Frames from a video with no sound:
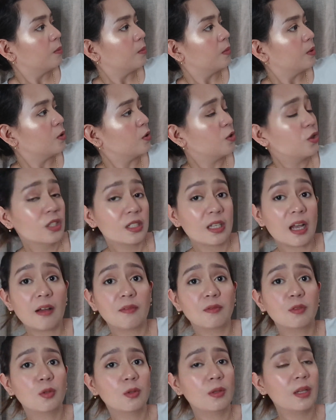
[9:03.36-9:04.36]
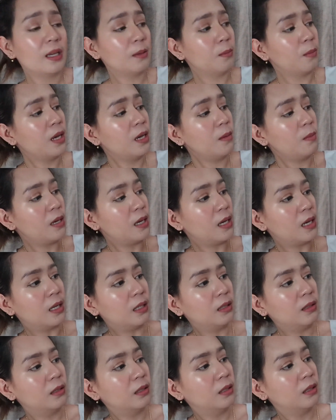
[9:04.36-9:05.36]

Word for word: But you just have to like baby it.